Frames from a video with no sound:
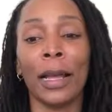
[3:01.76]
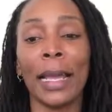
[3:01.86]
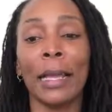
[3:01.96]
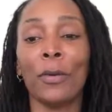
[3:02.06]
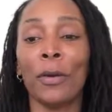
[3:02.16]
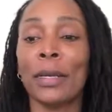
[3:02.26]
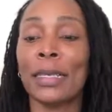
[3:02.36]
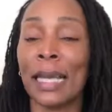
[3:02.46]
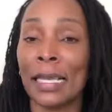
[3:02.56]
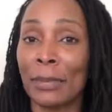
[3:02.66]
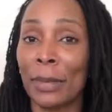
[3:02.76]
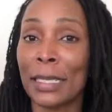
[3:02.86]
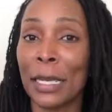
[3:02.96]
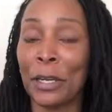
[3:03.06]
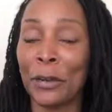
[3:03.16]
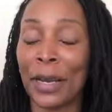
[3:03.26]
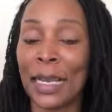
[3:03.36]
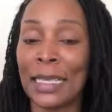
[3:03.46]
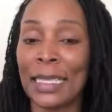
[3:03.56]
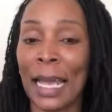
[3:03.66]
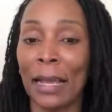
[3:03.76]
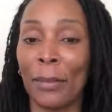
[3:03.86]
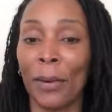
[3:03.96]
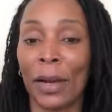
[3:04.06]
and/or assessments in your intake